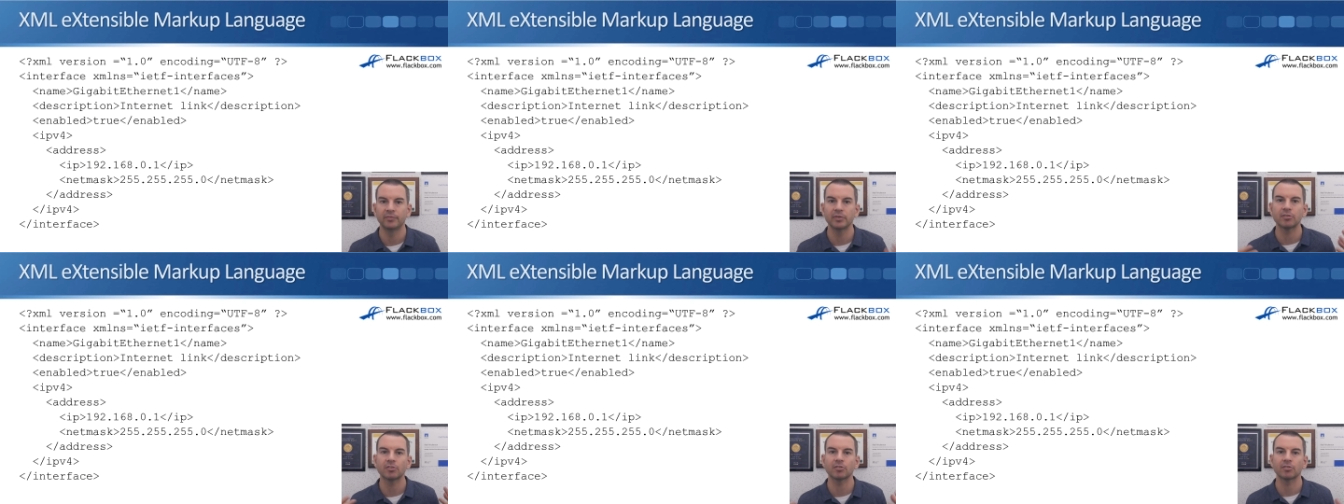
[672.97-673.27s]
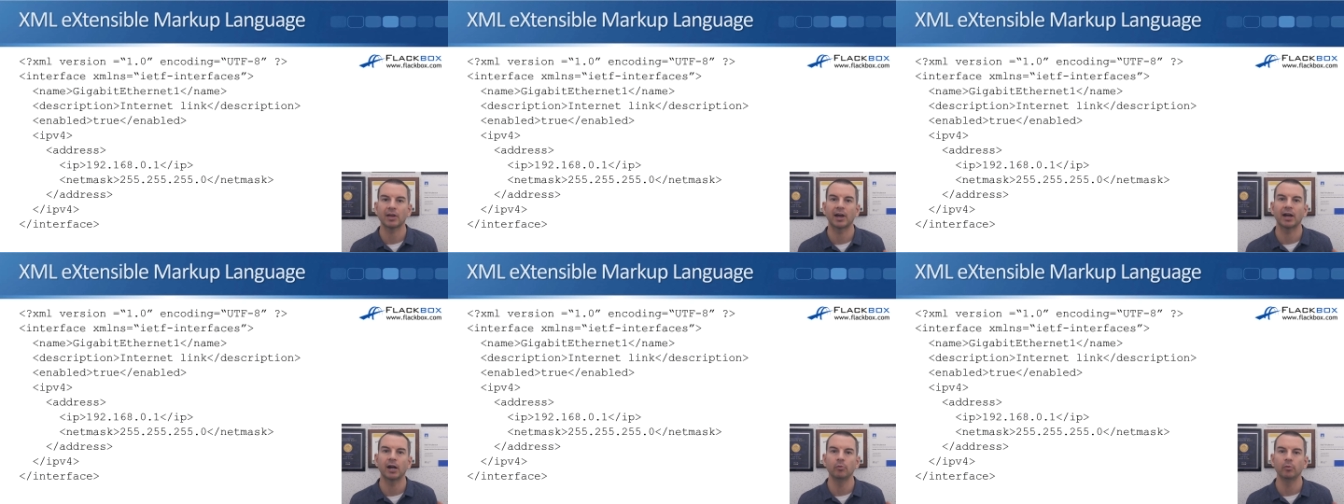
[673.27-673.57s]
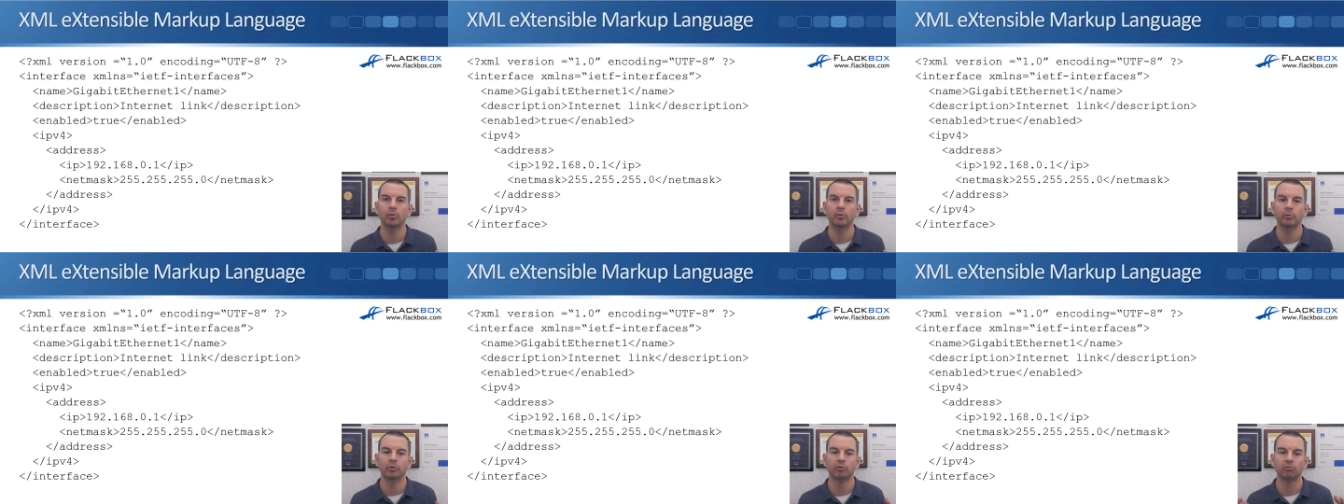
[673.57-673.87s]
This is how
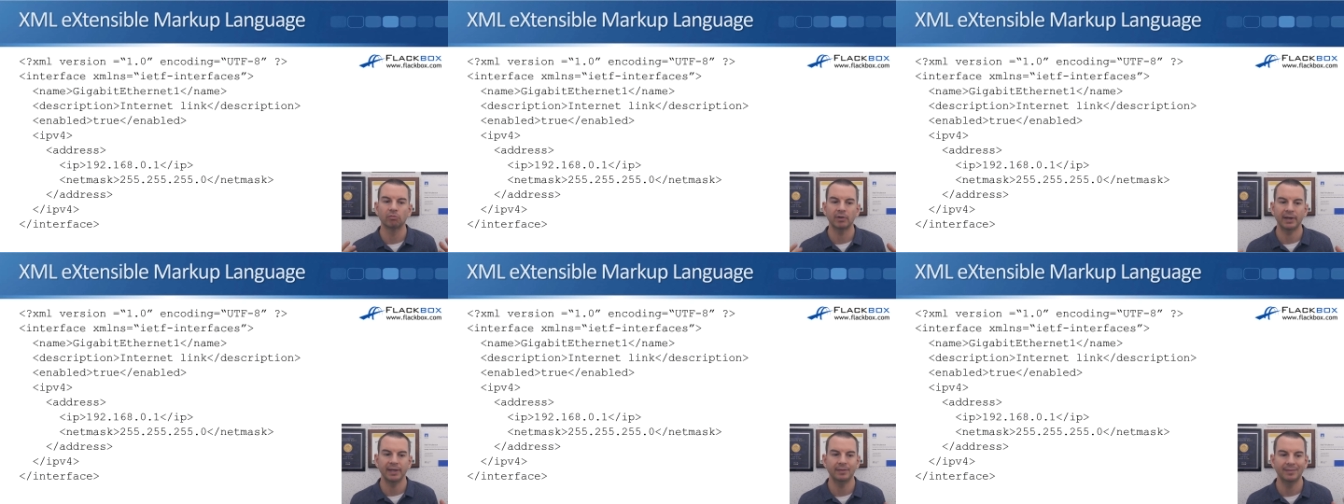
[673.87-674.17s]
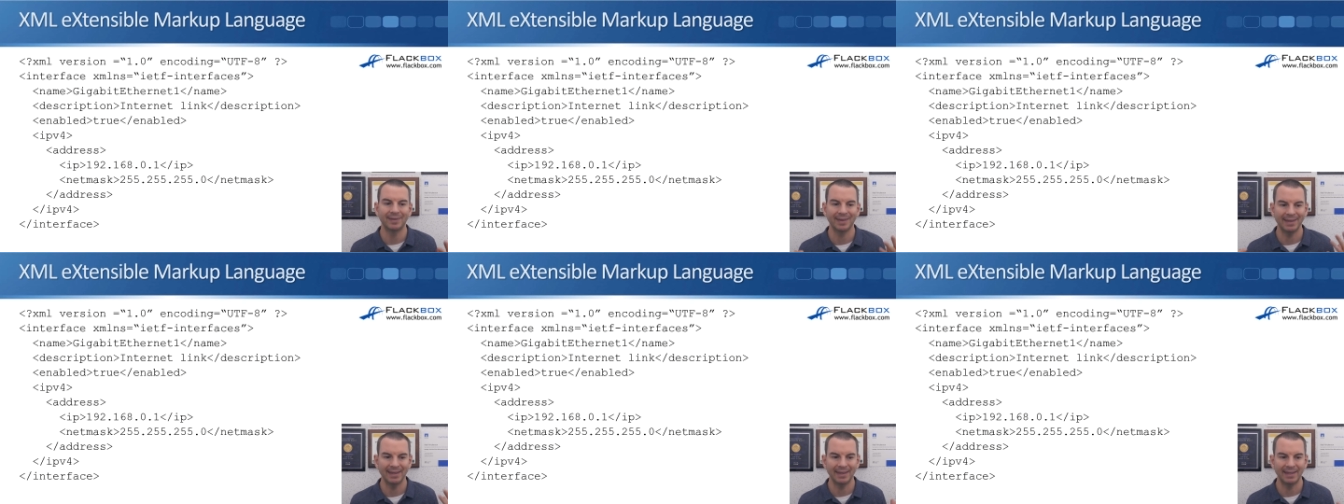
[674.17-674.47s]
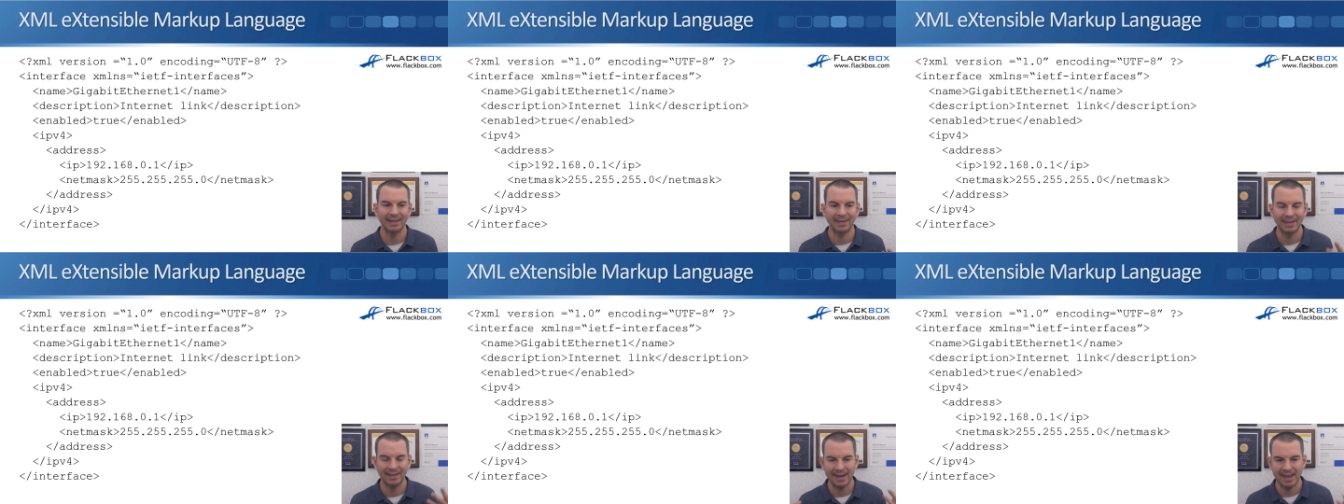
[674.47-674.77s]
we would write it
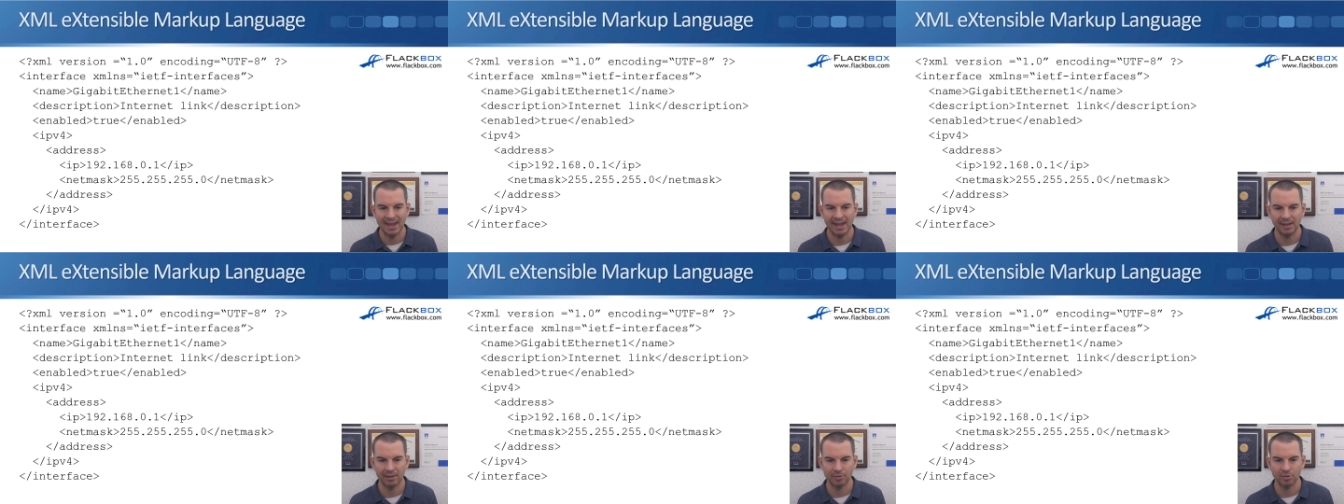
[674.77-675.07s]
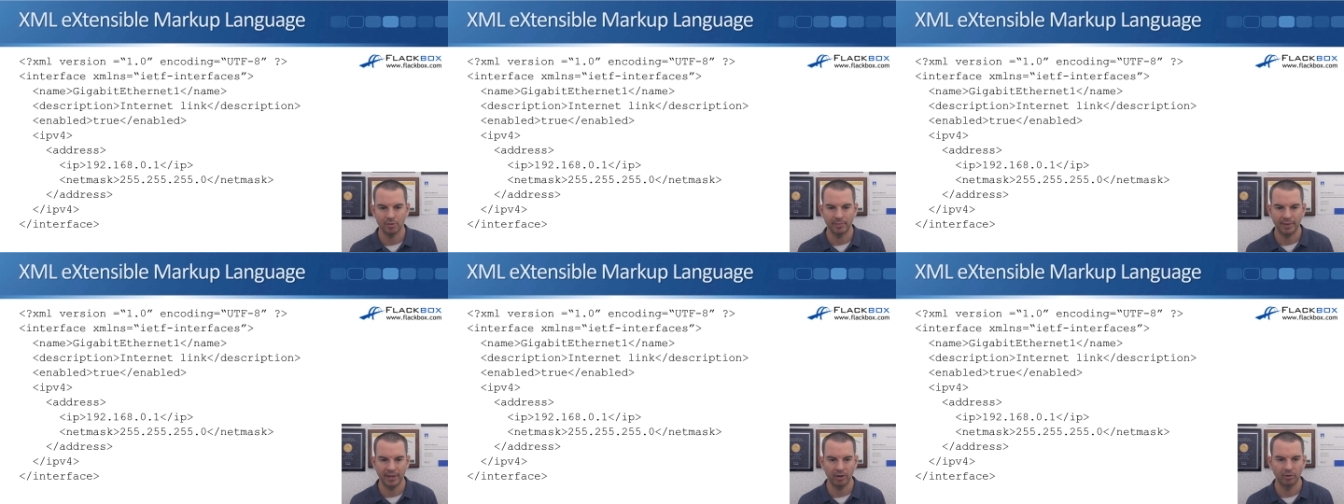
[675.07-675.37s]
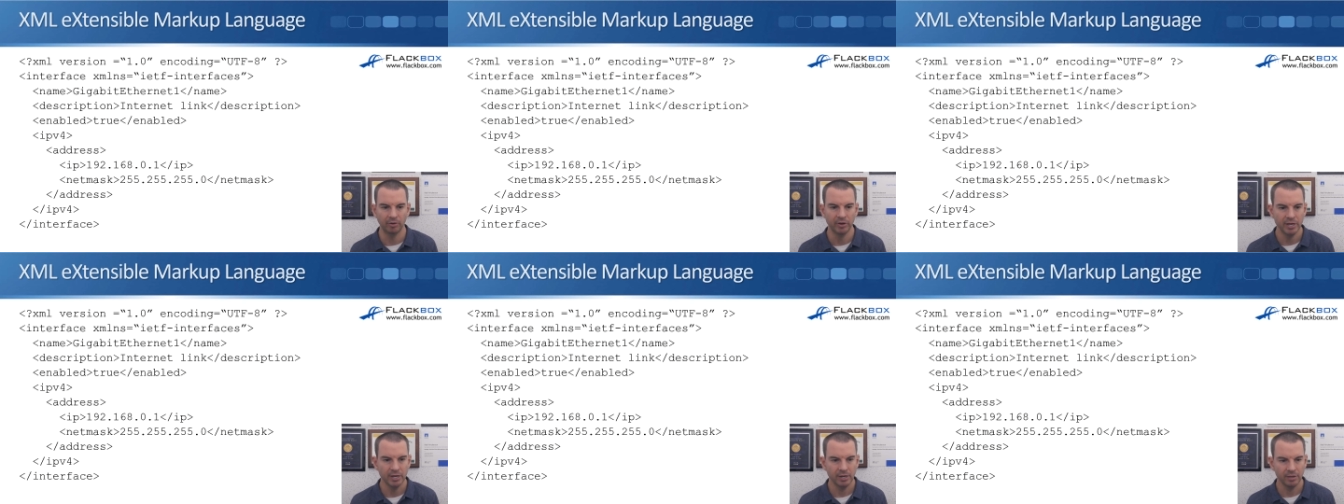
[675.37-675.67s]
in XML.